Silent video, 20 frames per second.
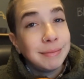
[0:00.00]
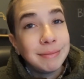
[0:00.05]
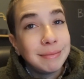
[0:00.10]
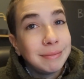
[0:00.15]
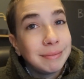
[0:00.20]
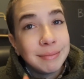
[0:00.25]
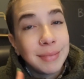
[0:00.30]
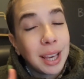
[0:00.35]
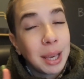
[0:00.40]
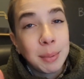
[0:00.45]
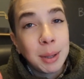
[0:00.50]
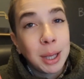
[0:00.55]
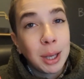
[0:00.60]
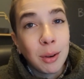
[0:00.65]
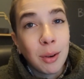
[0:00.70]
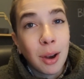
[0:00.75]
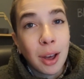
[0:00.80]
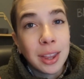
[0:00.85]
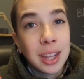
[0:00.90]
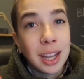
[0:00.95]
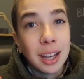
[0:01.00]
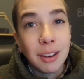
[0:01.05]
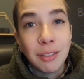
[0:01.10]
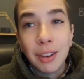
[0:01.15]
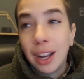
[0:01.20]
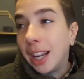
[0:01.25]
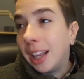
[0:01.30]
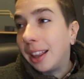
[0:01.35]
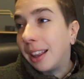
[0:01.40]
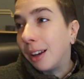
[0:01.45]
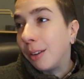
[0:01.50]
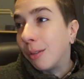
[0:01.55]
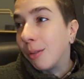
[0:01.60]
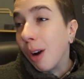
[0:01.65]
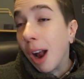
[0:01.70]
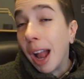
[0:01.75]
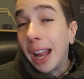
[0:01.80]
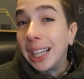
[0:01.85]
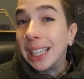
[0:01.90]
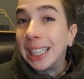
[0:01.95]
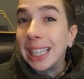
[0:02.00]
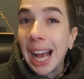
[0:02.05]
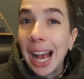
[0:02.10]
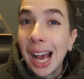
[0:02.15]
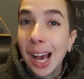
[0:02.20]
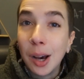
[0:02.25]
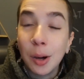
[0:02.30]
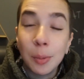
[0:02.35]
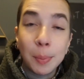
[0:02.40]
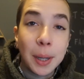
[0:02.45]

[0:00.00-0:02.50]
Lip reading: Maybe you can't think of anything right now,